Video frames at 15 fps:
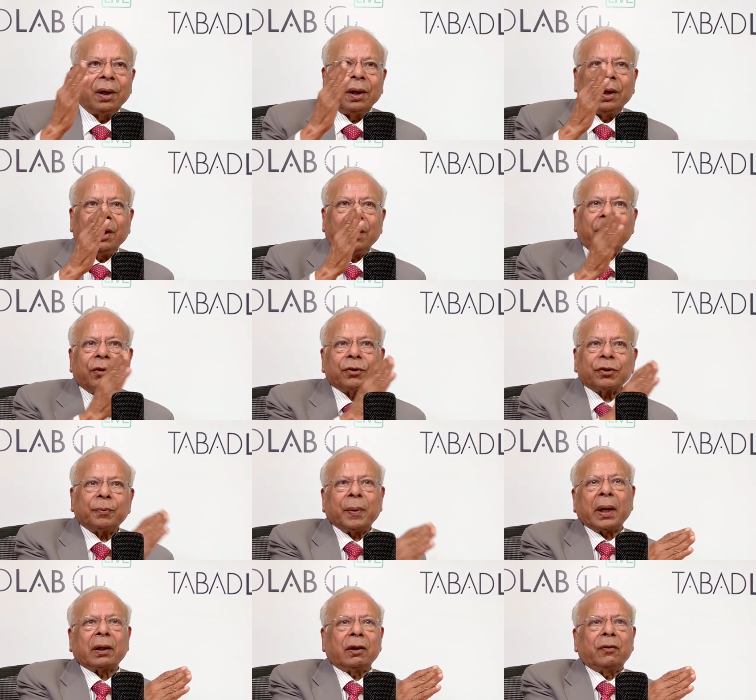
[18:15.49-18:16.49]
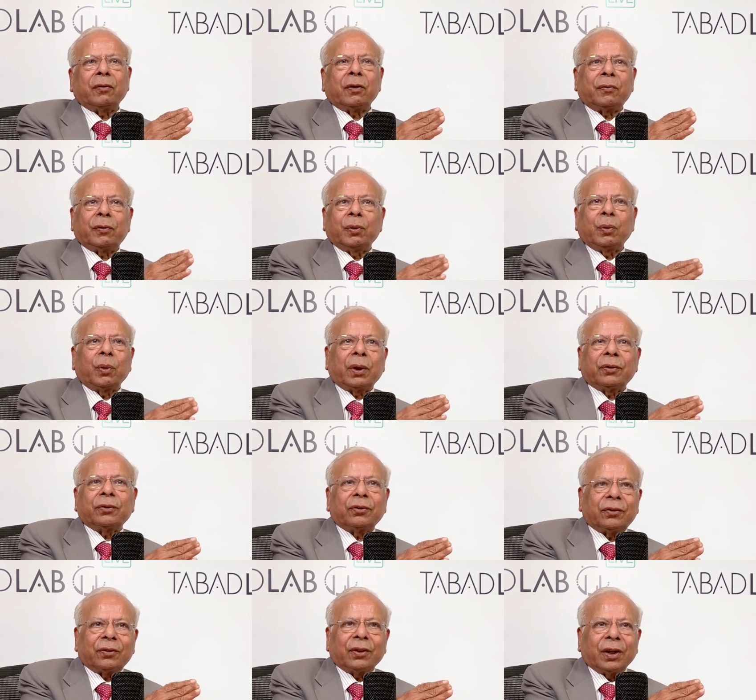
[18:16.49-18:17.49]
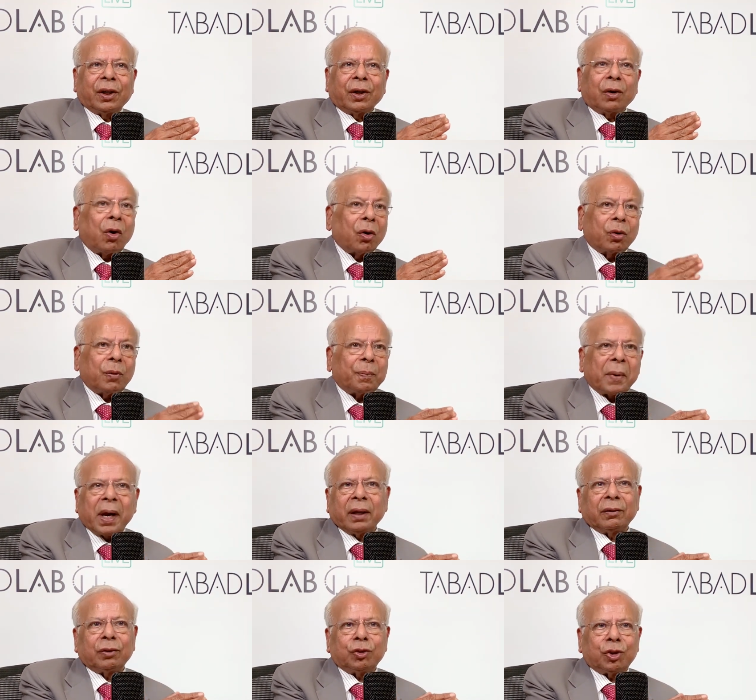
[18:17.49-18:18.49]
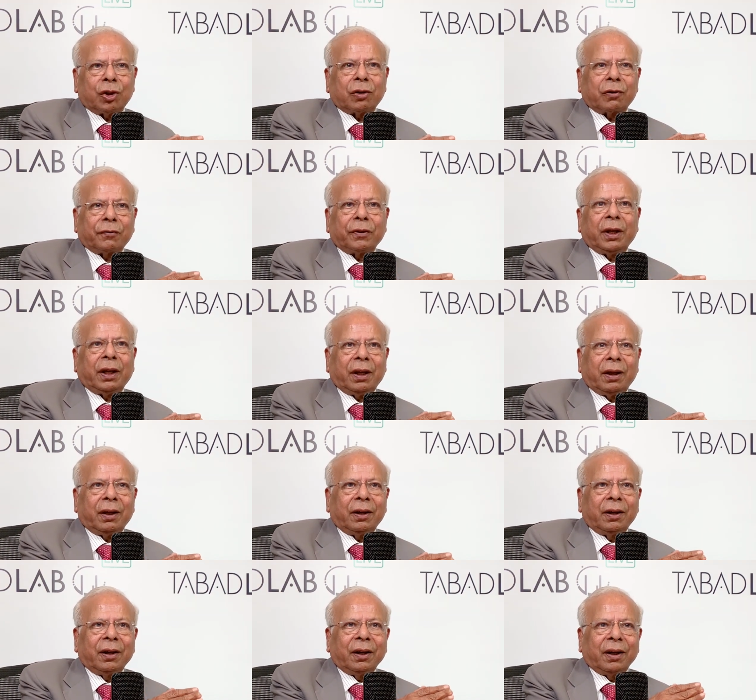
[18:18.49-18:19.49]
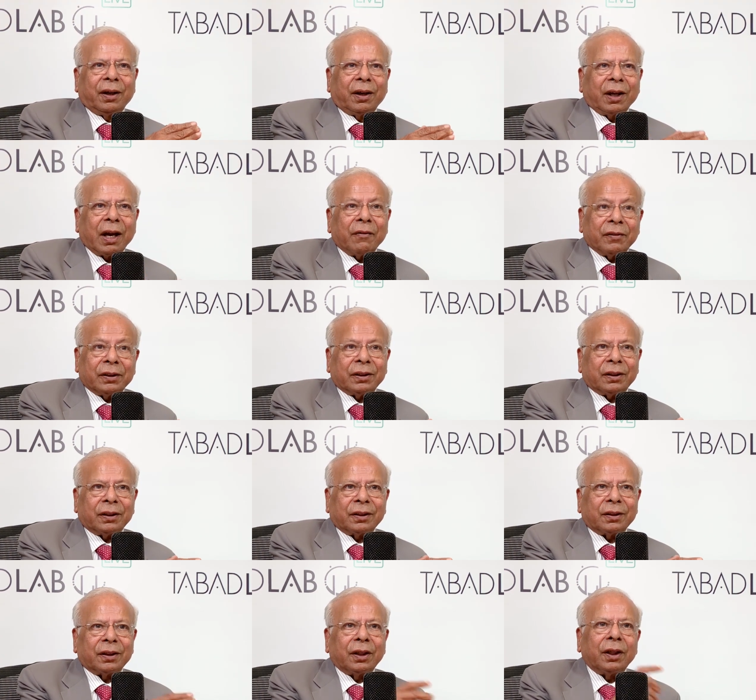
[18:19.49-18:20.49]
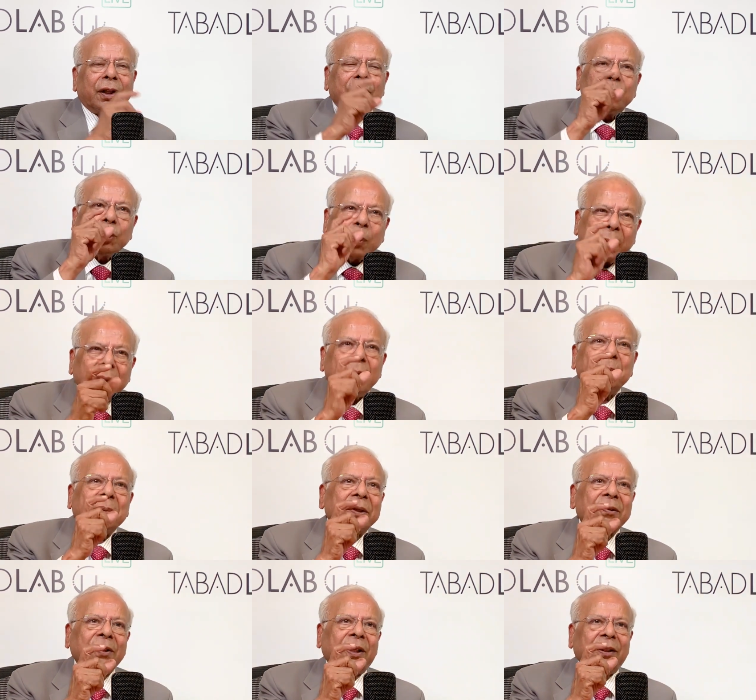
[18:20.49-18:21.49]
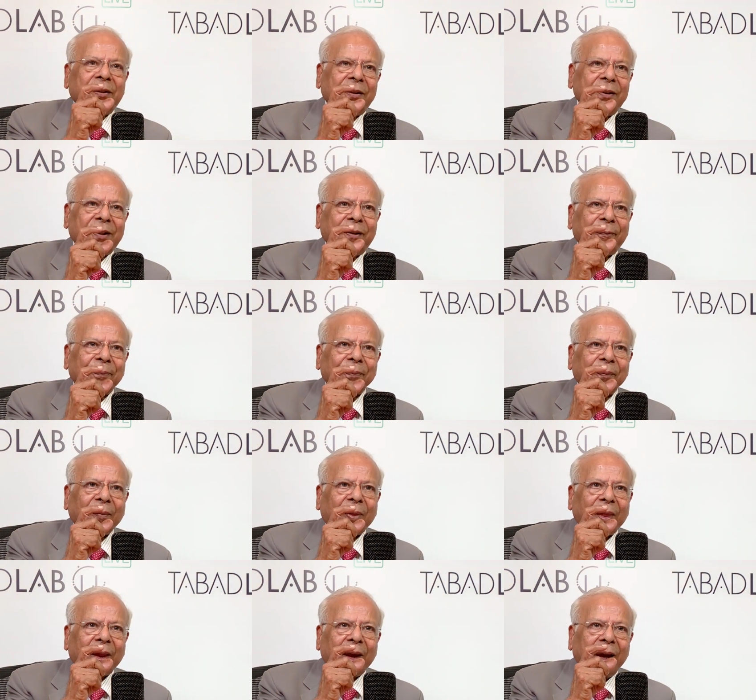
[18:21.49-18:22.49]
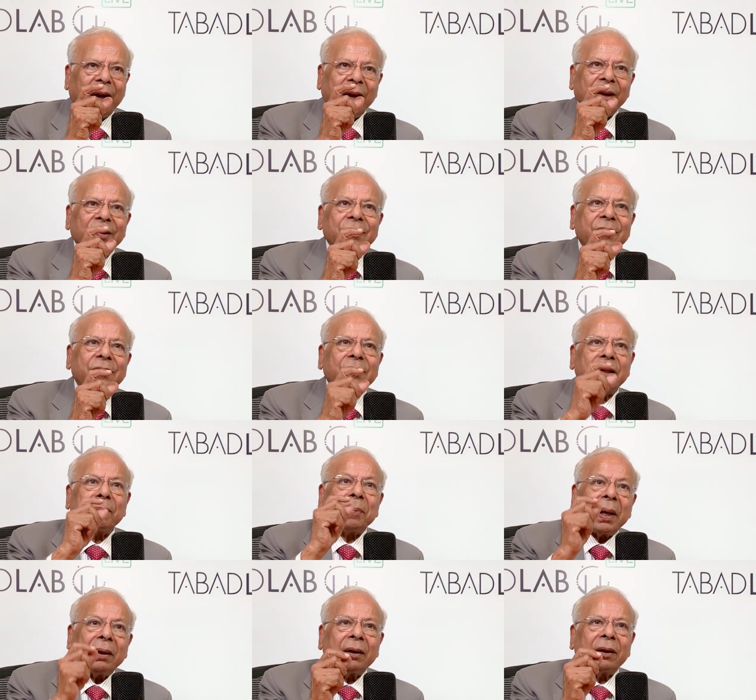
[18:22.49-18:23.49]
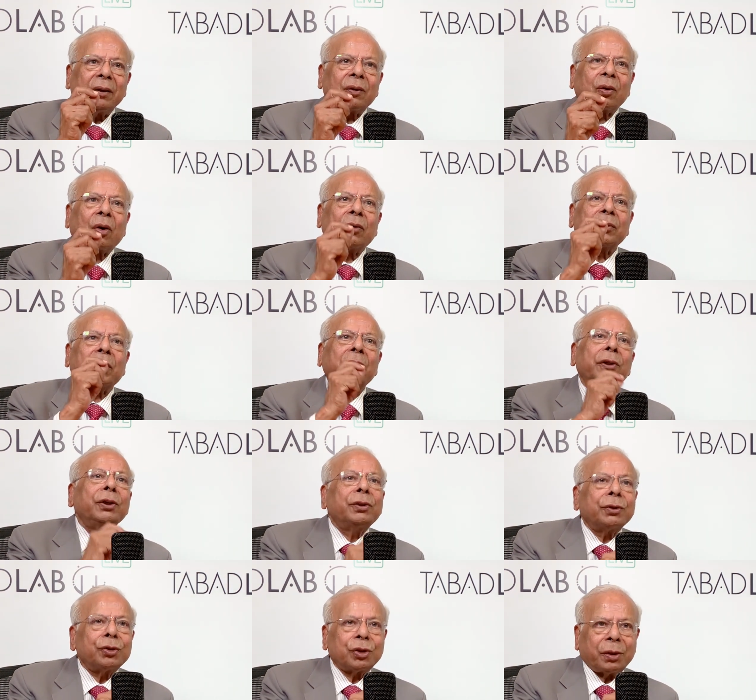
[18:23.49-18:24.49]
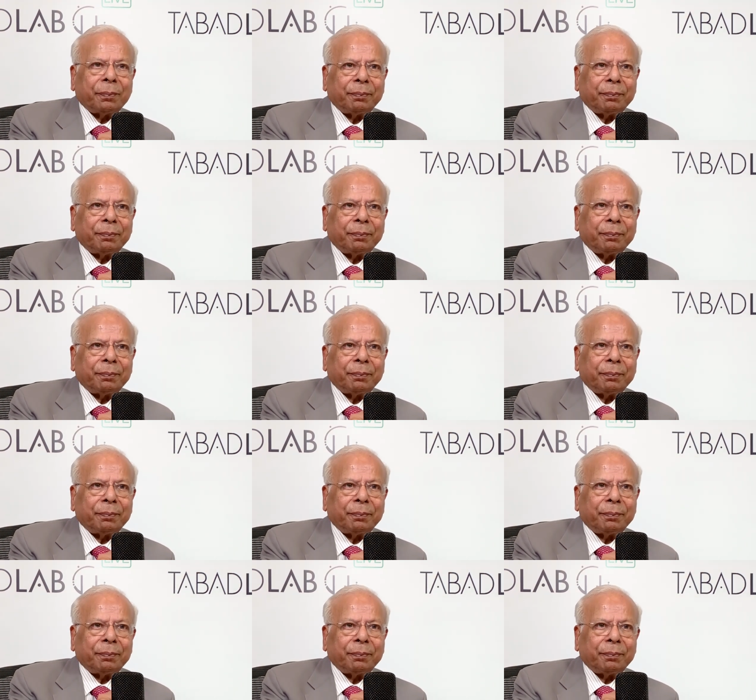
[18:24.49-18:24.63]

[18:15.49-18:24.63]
irrespective of who is occupying the chair of the governor. 20% is dependent on the leadership.